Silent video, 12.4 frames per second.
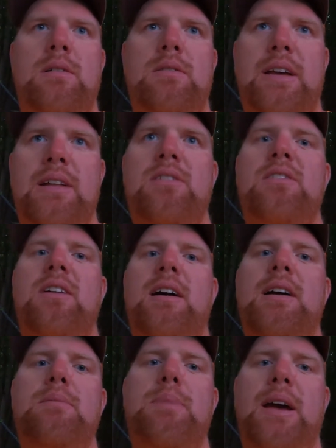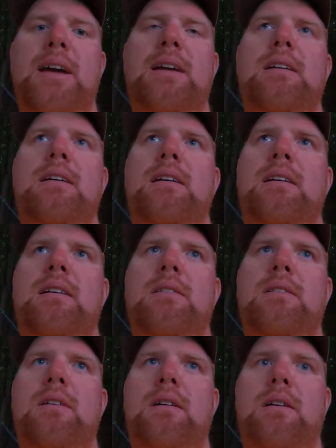The inside paint
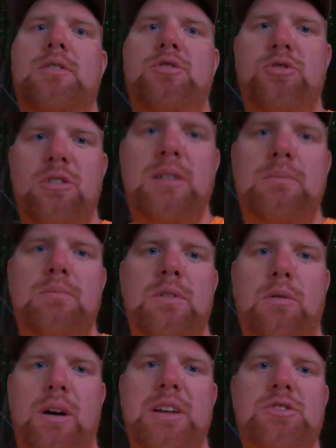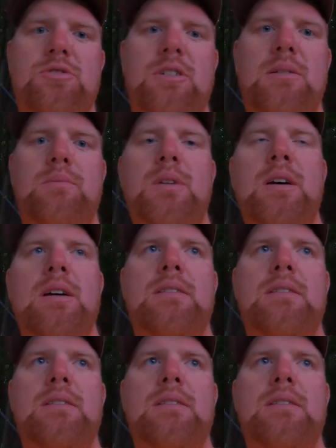and trim, the white trim,